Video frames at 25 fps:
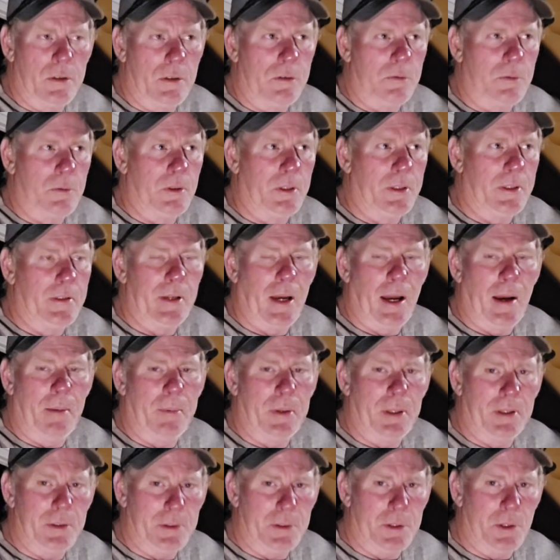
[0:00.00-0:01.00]
It's just really
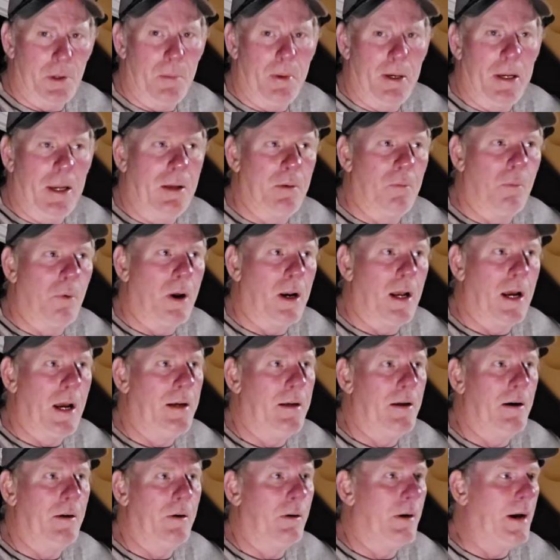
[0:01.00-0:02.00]
time consuming. And
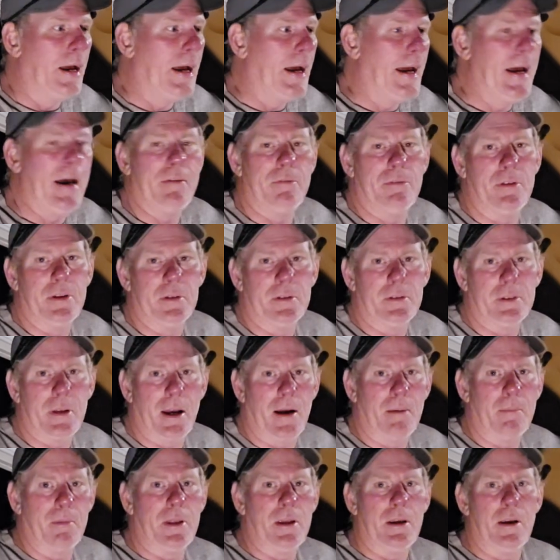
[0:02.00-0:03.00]
what I don't have this
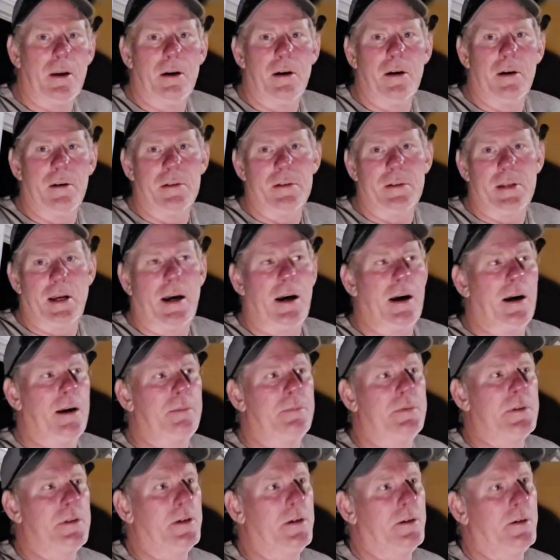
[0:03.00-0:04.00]
time of the year is
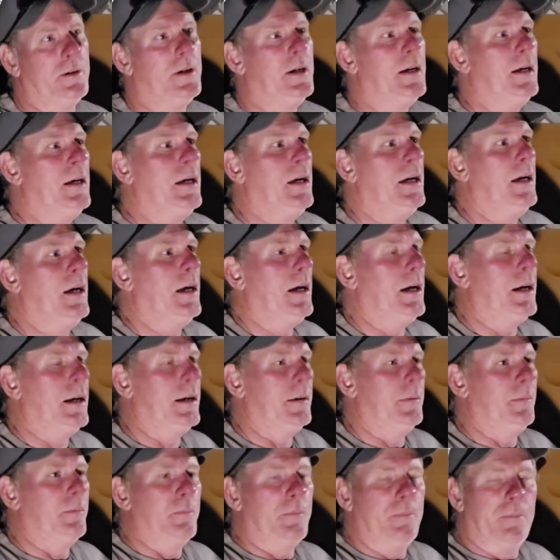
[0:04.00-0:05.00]
time. So
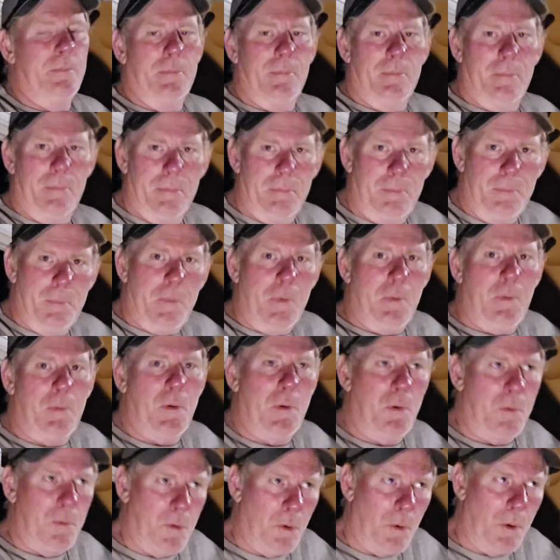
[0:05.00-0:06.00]
um,
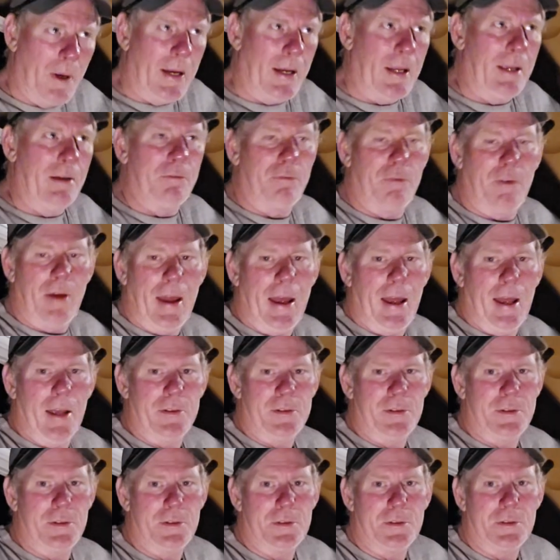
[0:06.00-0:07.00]
quick and
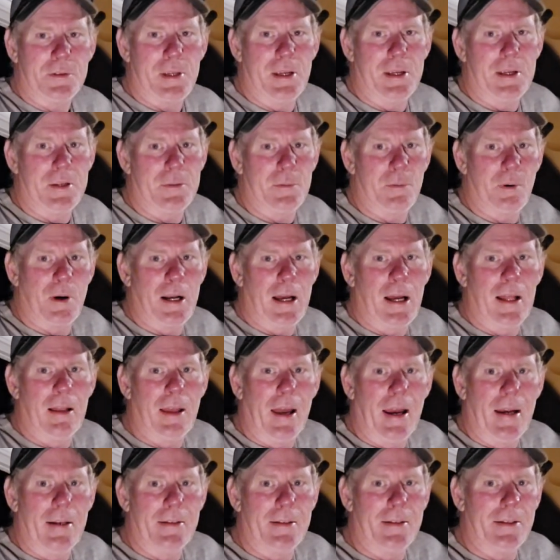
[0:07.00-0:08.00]
fast is what
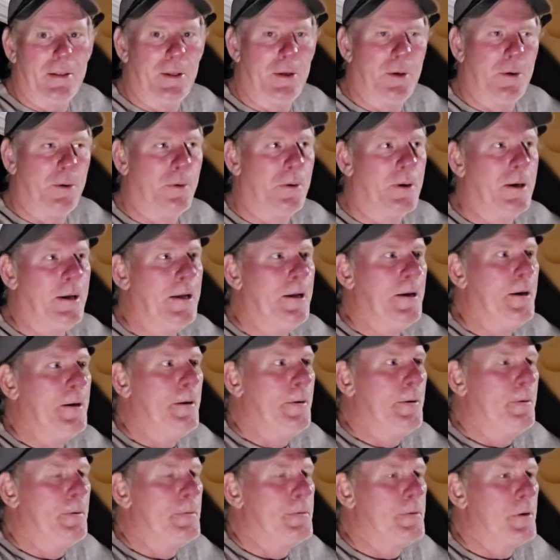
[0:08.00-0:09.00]
I like to do.
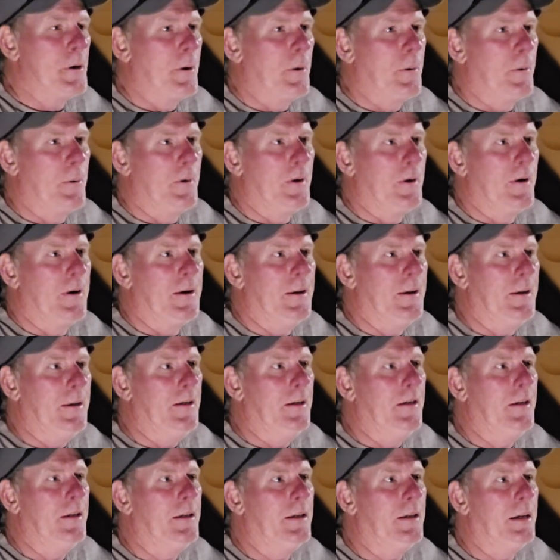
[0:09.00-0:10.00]
So
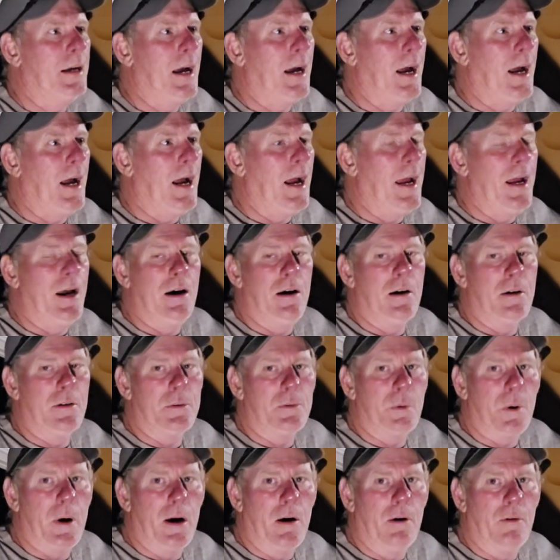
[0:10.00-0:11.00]
I
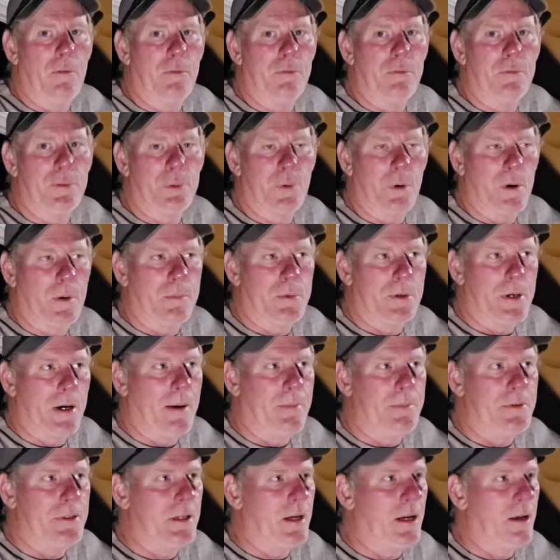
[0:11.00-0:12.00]
hung 12 swarm
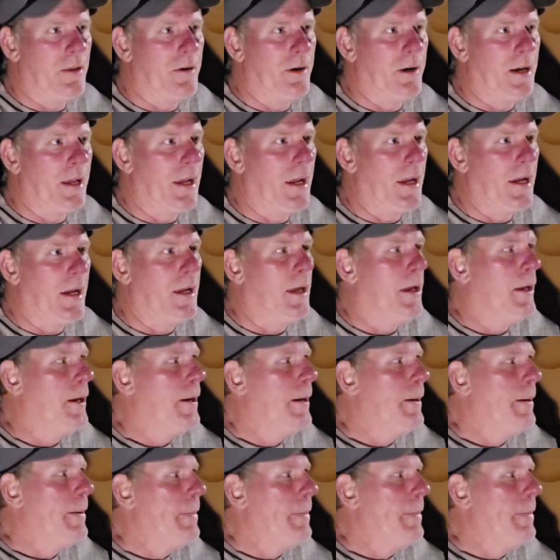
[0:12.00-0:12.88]
traps the other day.